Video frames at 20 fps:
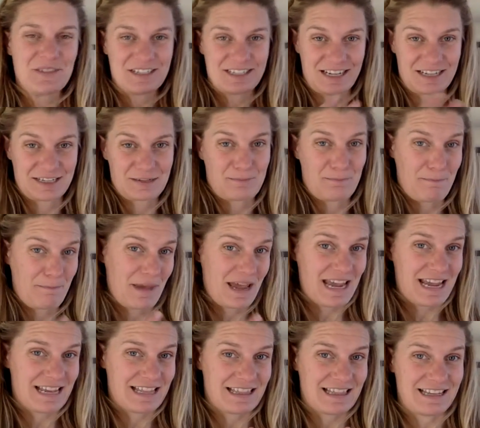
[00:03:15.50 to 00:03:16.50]
doesn't
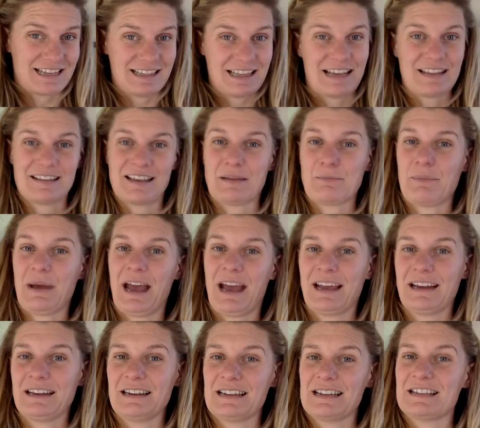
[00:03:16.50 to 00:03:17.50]
mean that that same
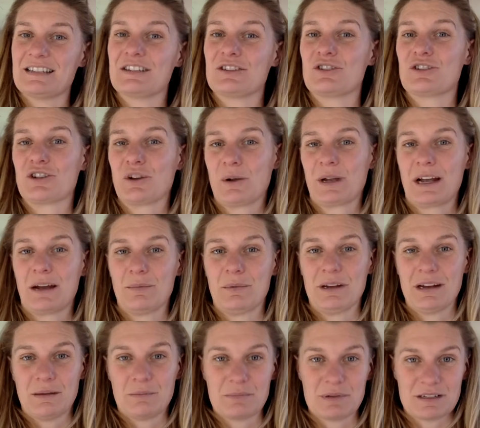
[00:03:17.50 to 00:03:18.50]
pattern isn't showing up
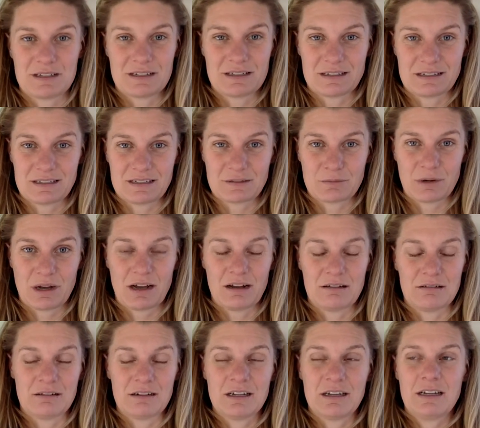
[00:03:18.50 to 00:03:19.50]
in our business as
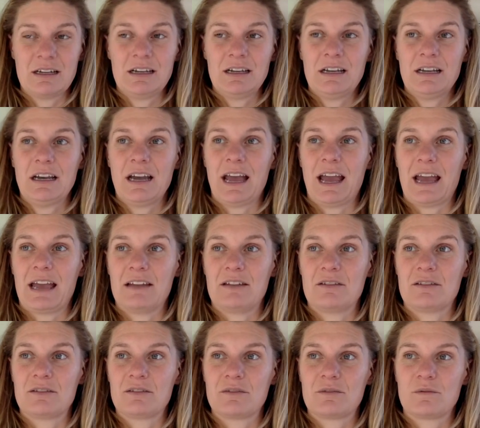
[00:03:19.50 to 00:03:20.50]
well.
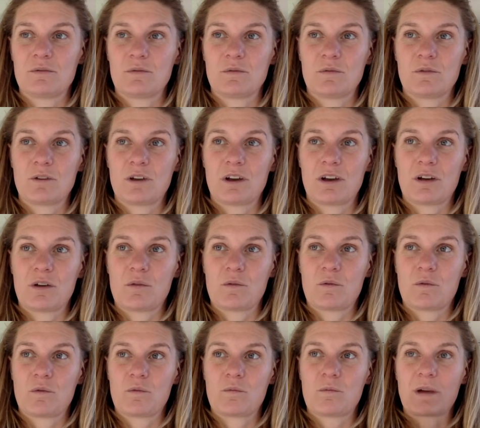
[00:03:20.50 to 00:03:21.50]
And
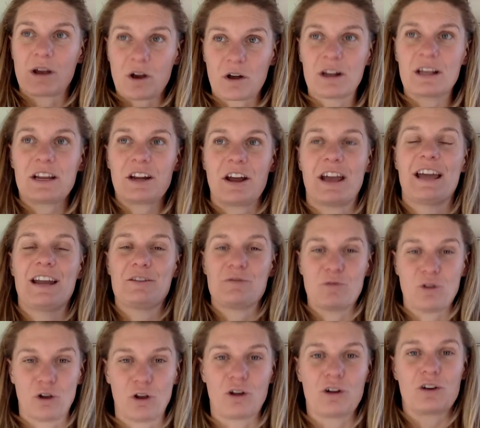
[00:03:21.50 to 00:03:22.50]
my colleague and I had
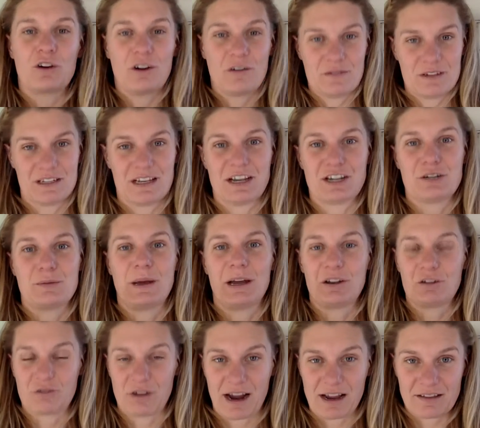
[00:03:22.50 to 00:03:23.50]
a lot of conversation
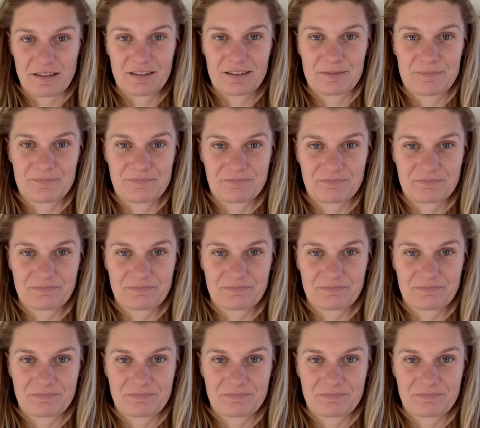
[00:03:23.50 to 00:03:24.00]
about grace